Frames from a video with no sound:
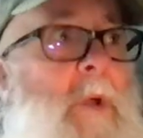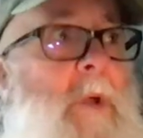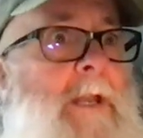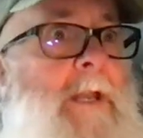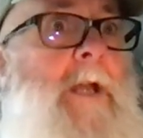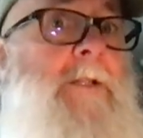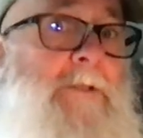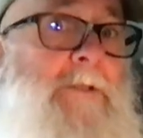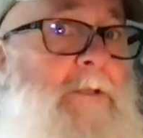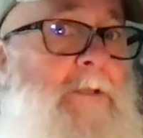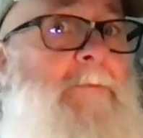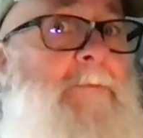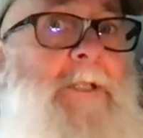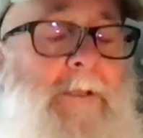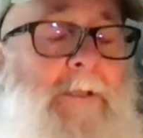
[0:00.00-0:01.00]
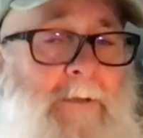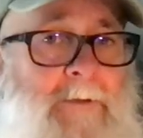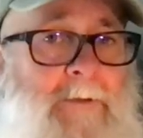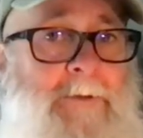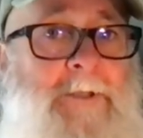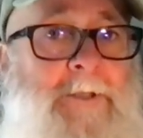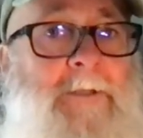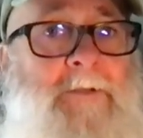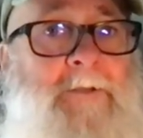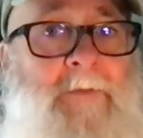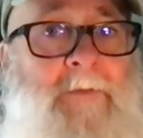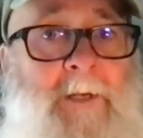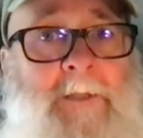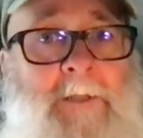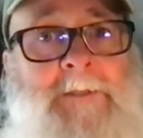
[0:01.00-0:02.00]
when I assume the conclusion is
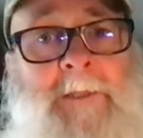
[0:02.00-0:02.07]
false